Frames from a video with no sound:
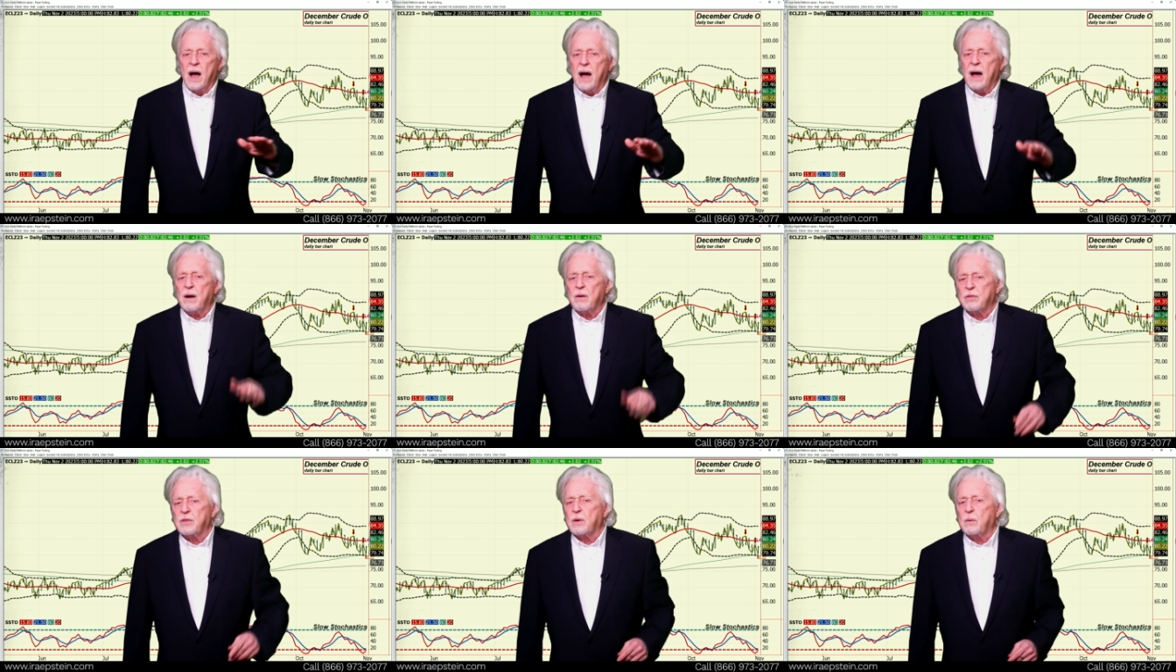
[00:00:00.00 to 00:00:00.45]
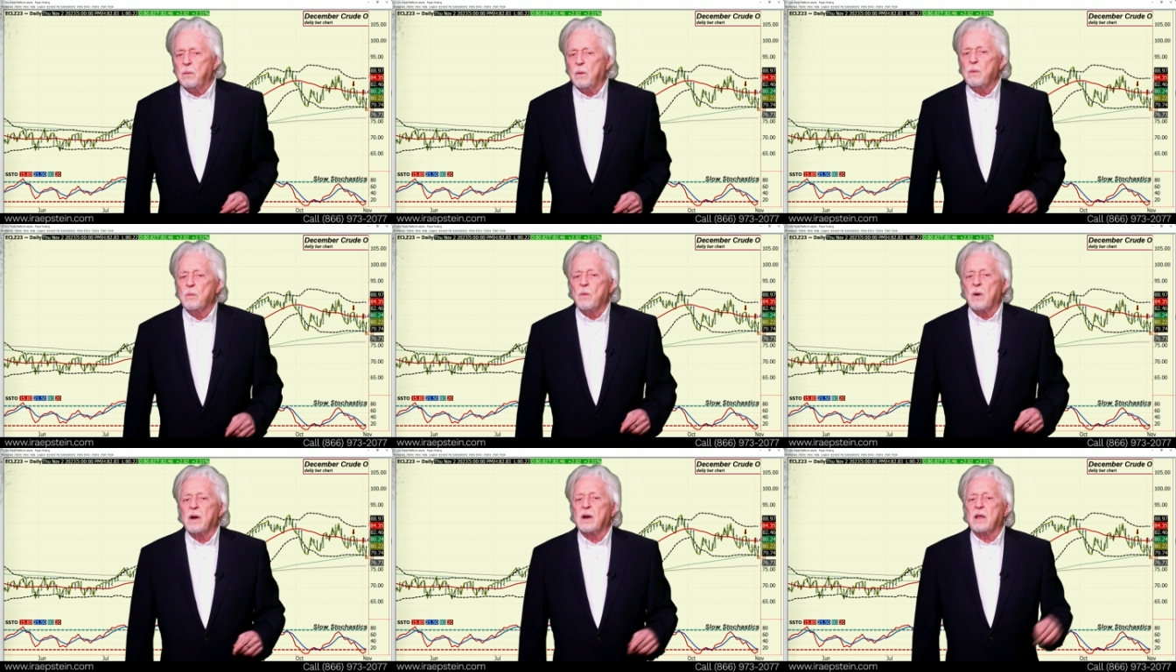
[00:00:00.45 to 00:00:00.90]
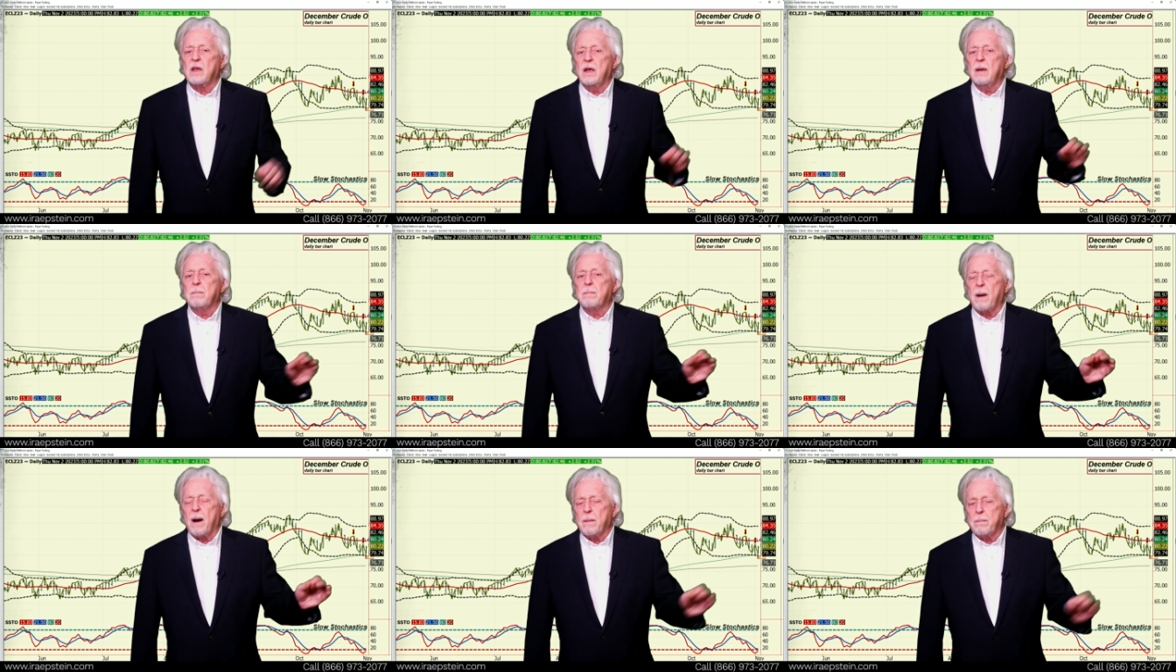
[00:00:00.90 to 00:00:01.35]
I don't think we want to
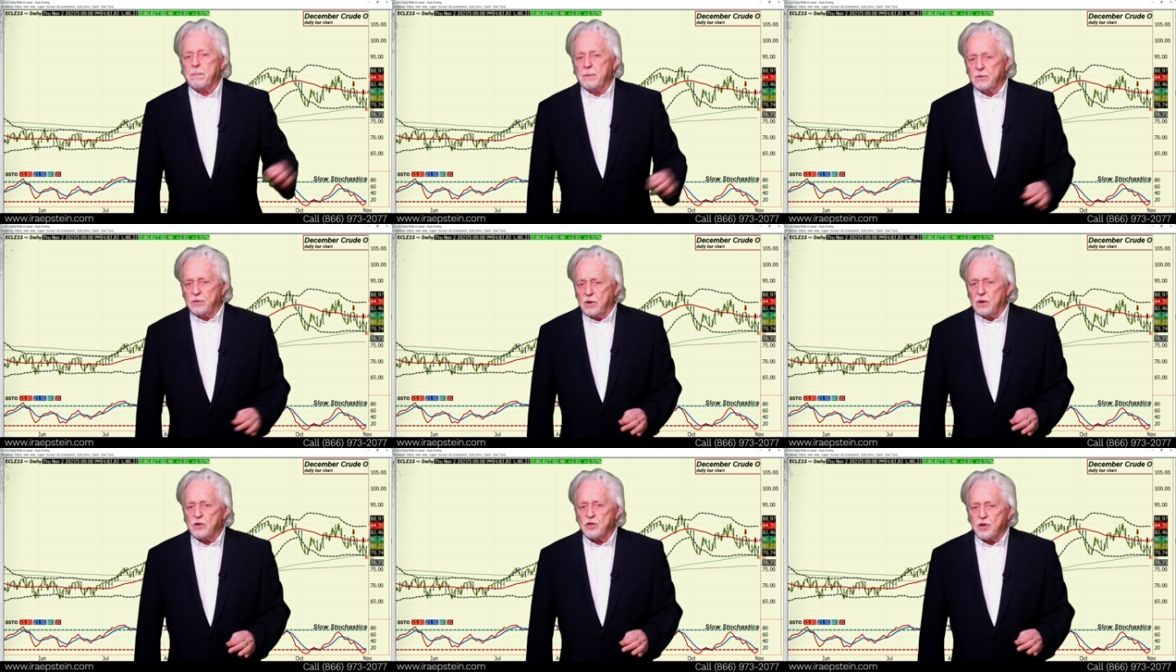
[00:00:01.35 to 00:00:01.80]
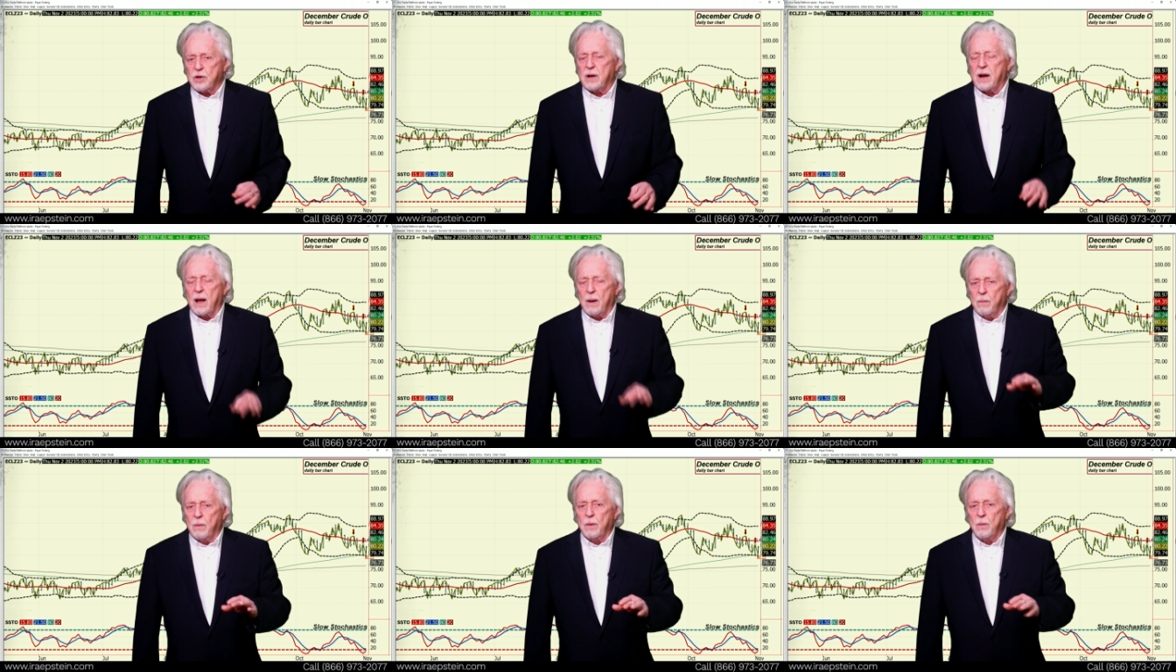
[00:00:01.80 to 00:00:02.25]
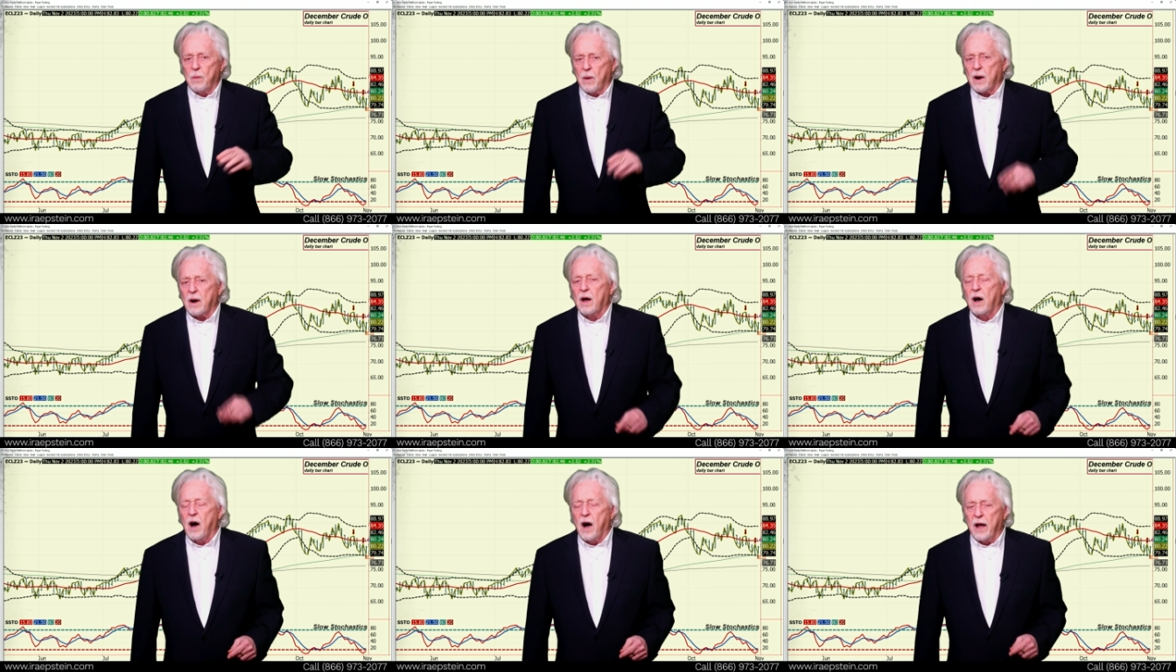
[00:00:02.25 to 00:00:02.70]
keep our position on. We
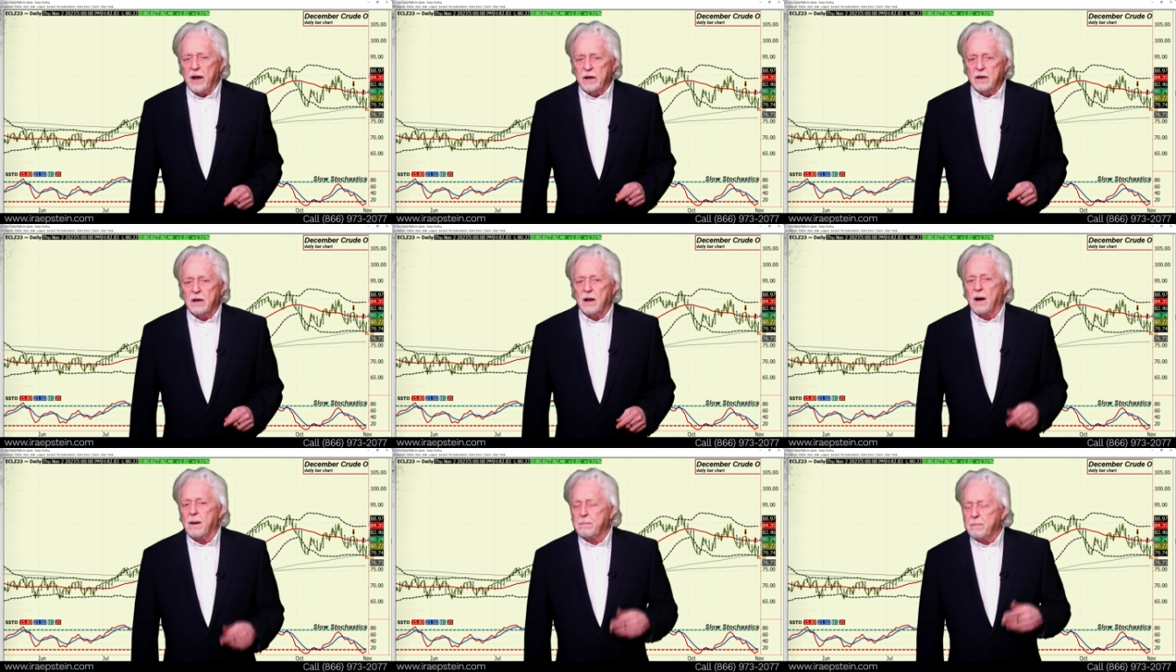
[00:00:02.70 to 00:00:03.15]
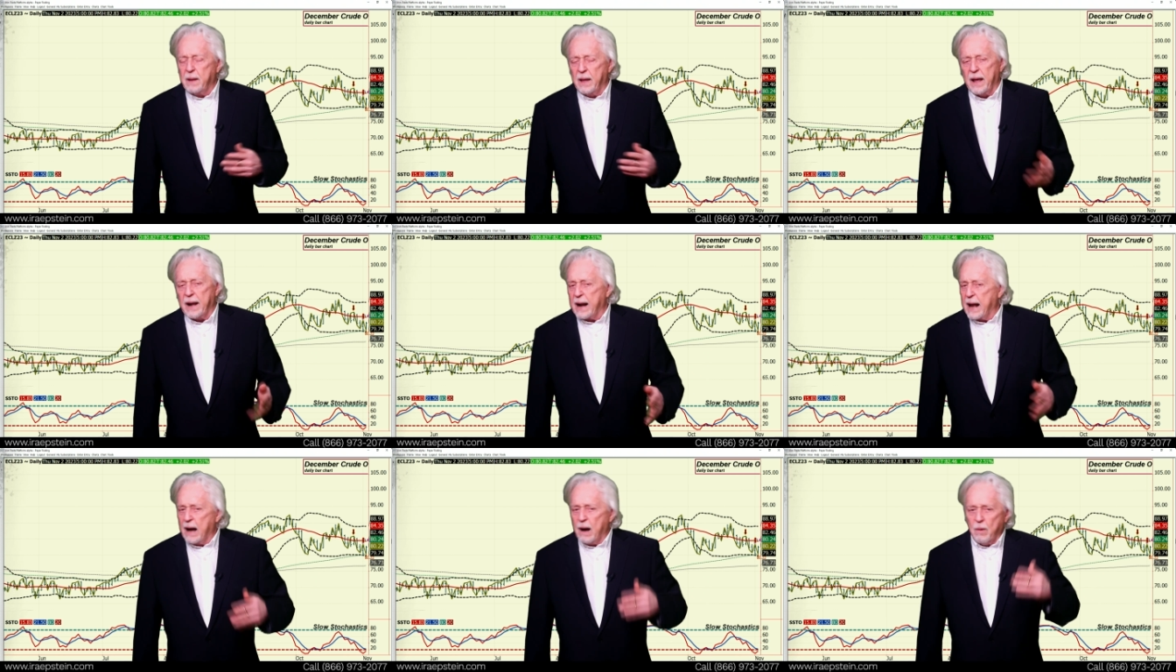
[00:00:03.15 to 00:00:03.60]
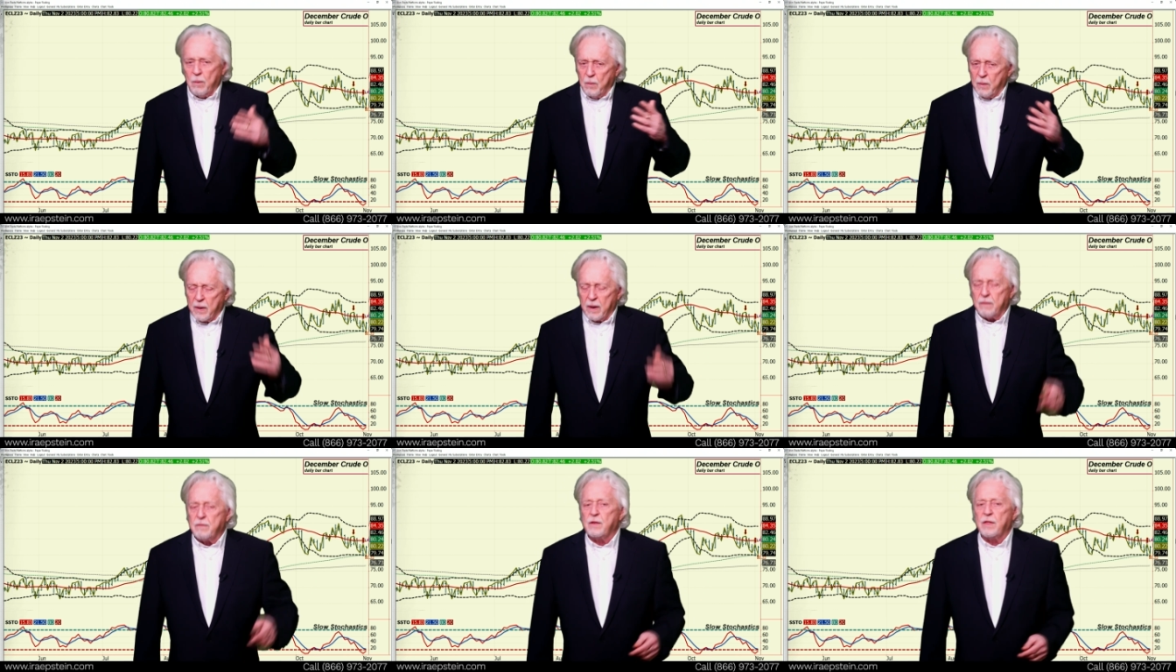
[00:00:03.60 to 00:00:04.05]
want to lighten up, get out,
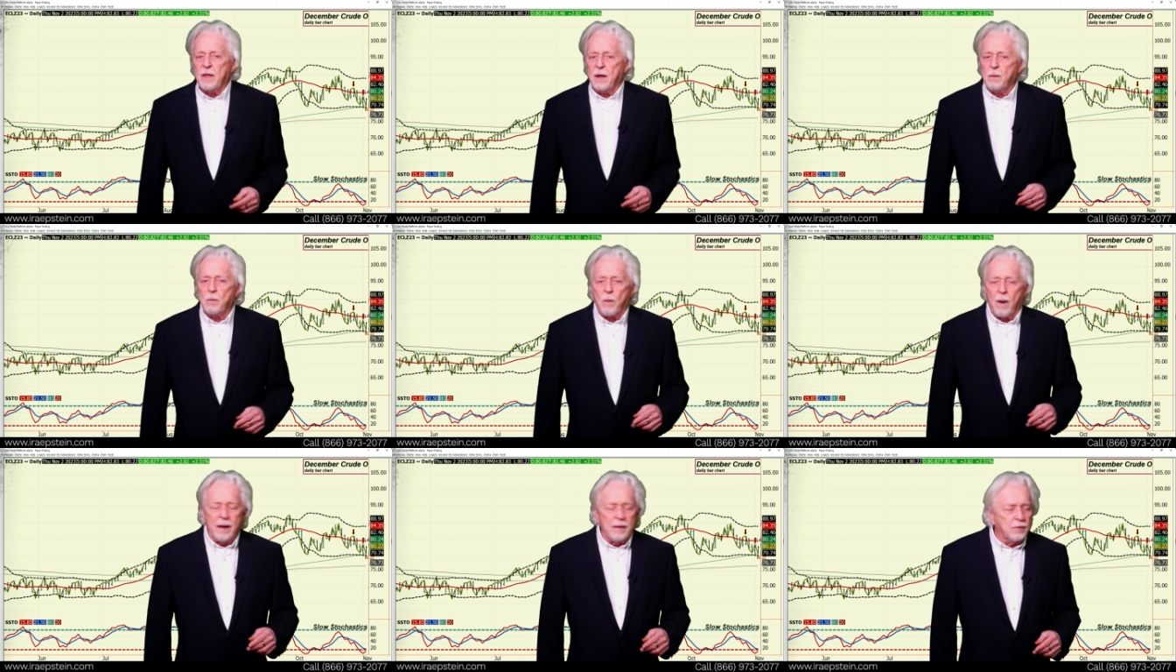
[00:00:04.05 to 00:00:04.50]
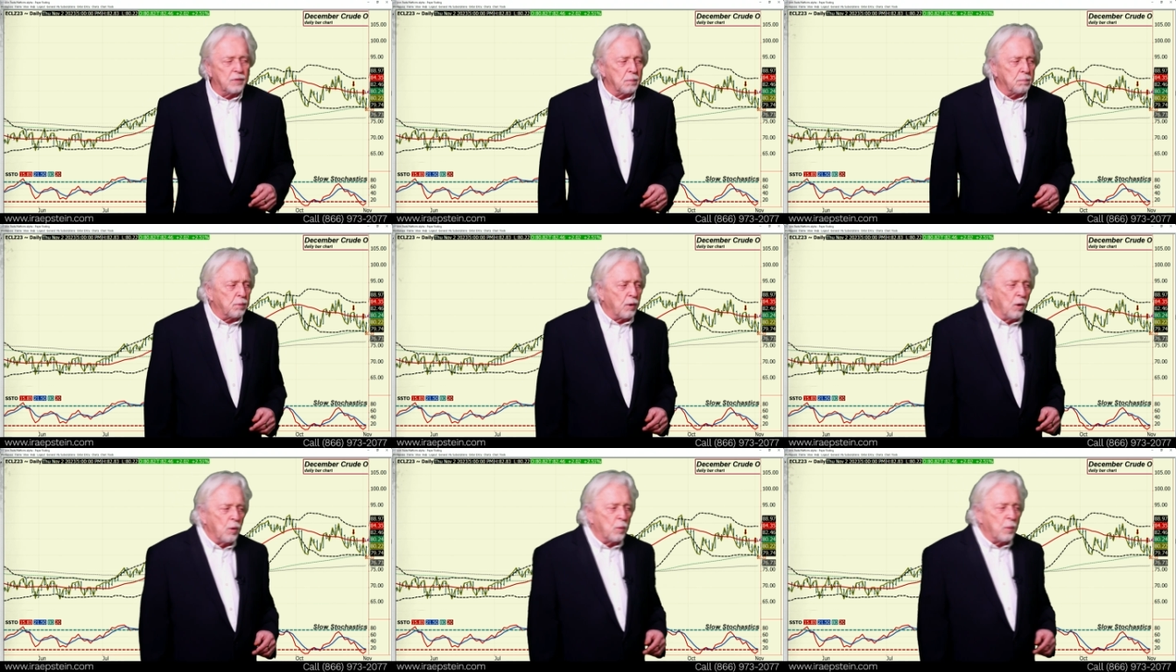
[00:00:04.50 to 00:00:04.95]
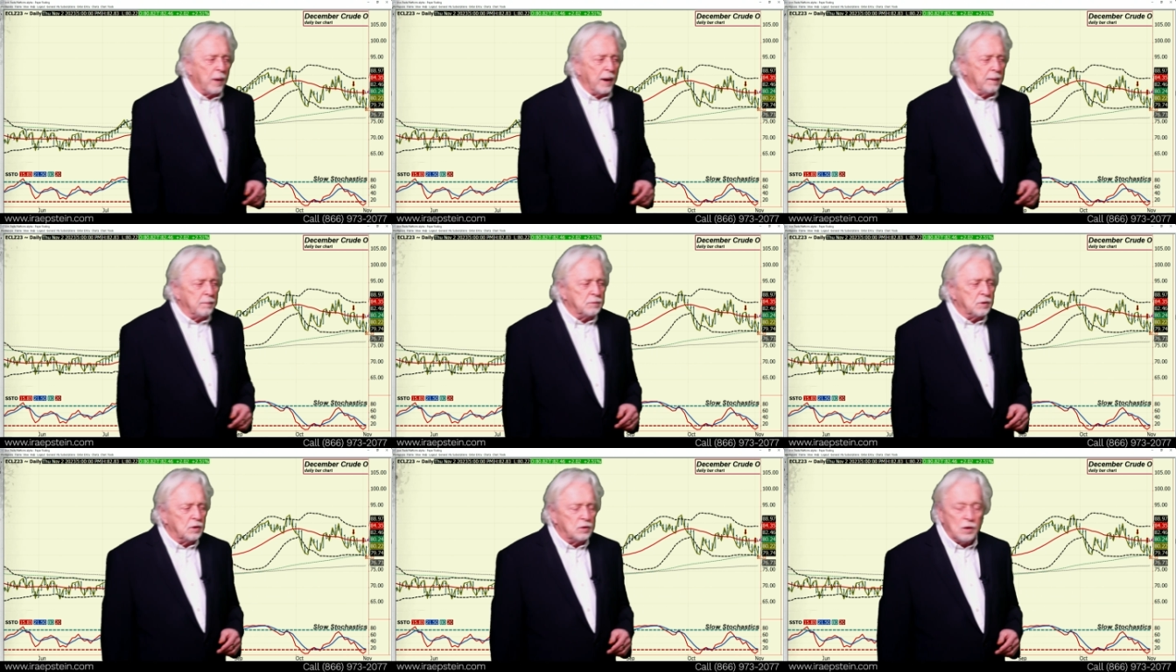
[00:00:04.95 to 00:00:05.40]
whatever they write the
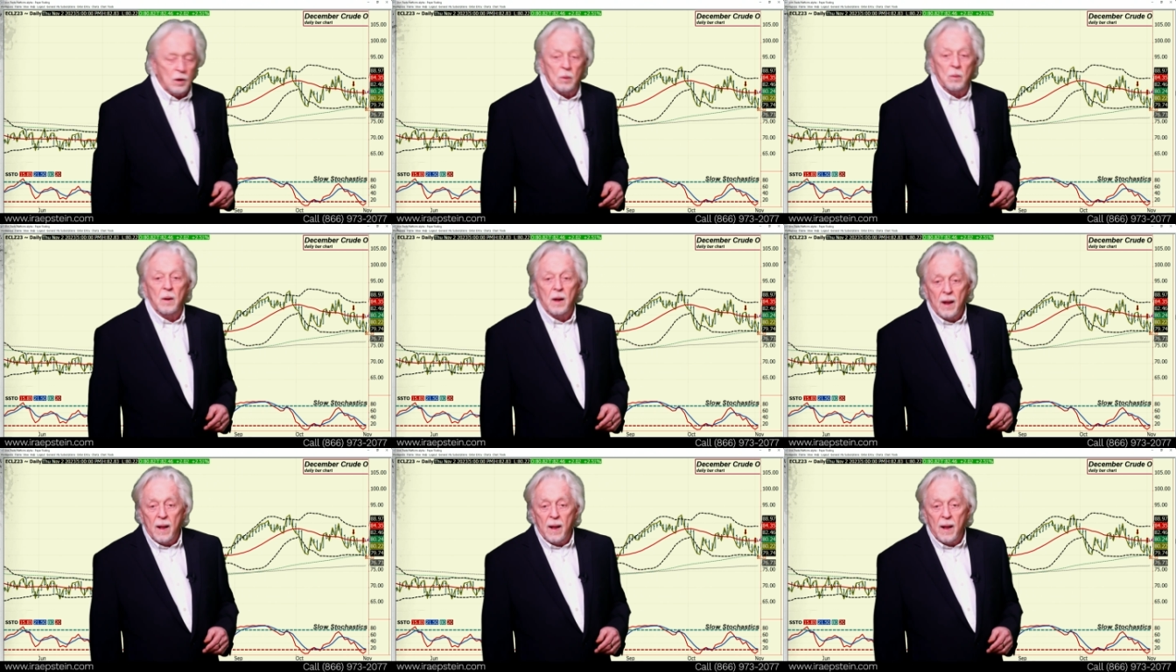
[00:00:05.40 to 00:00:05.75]
program to do.